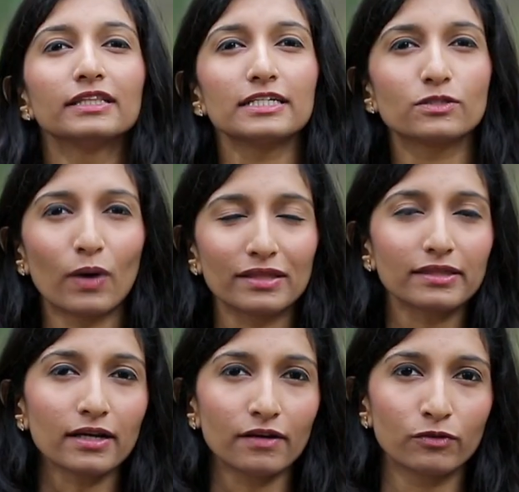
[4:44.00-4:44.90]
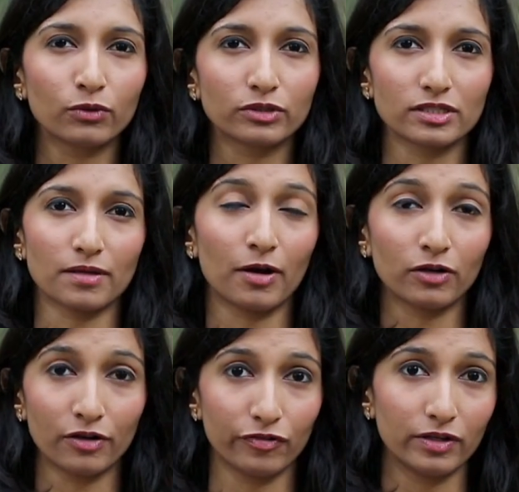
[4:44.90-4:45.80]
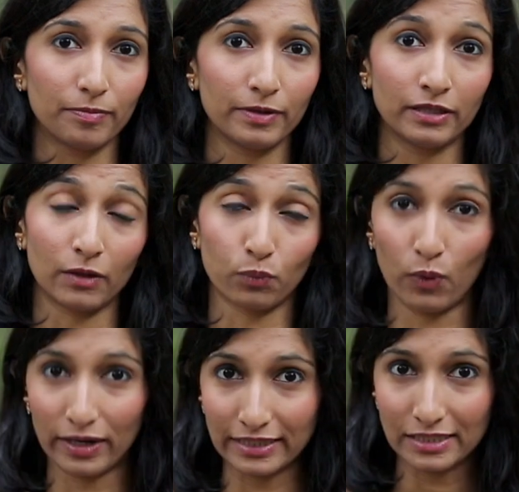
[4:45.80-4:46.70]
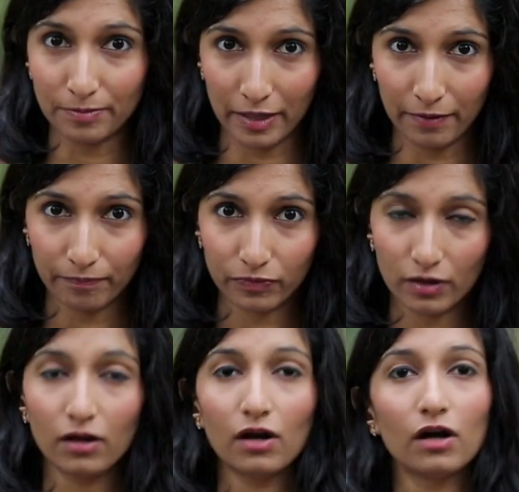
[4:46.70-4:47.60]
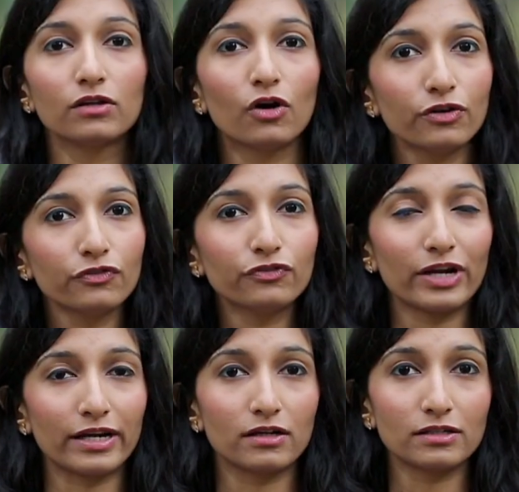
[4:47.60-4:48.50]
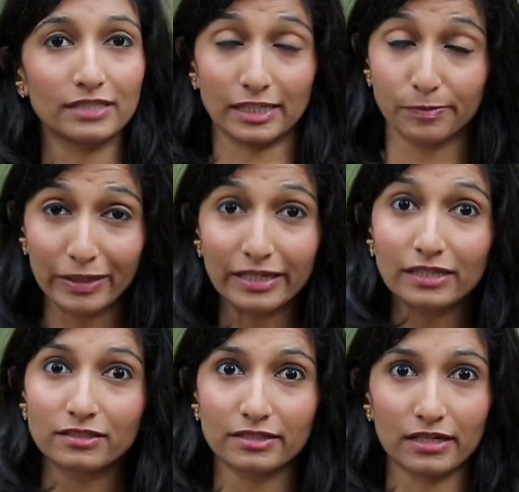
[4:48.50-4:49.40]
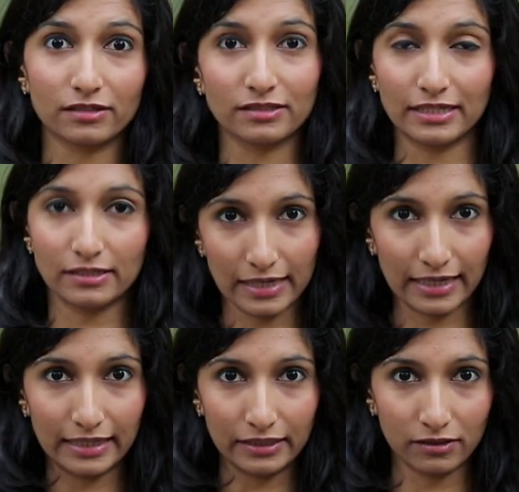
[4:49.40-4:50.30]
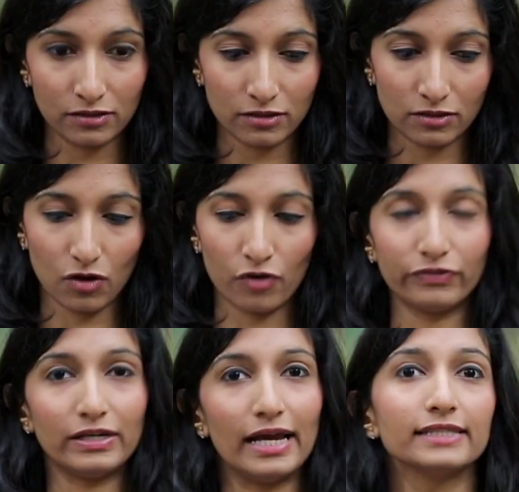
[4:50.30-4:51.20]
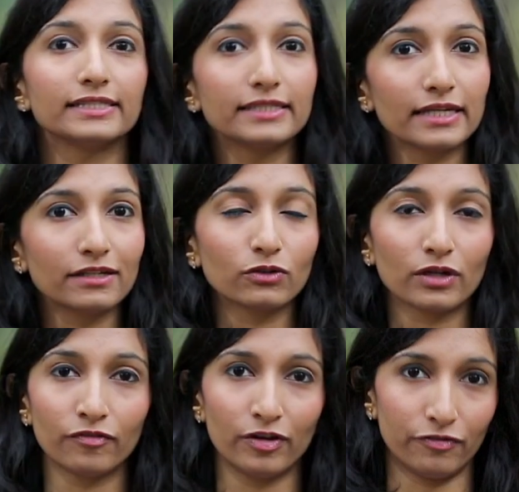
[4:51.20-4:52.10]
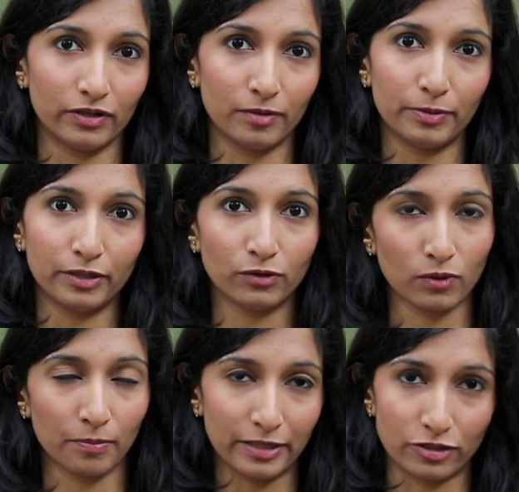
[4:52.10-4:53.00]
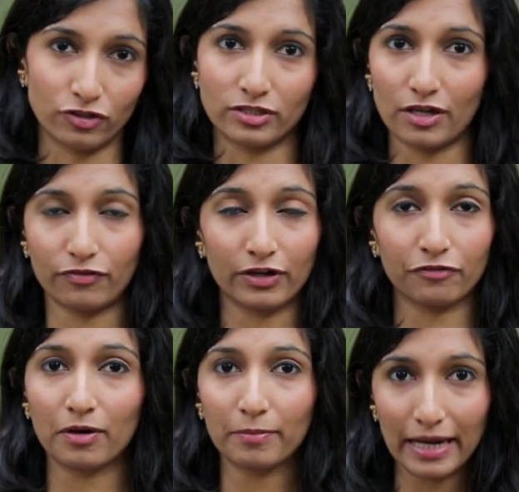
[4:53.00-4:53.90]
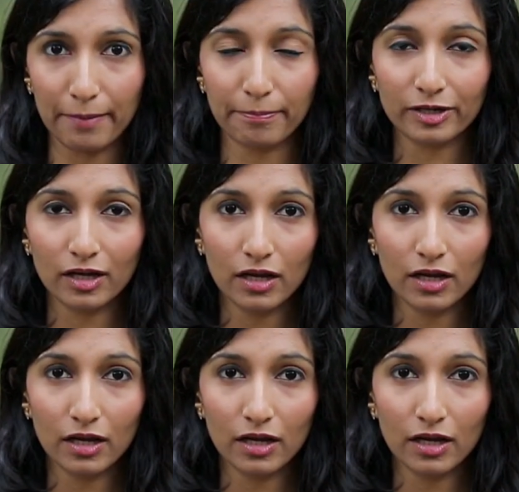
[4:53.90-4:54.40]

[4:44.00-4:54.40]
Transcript: There's one thing I've noticed about Nifedipine that worries me. A lot of trekkers, experienced trekkers and trek leaders often hesitate to give Nifedipine to a patient suffering from HAPE,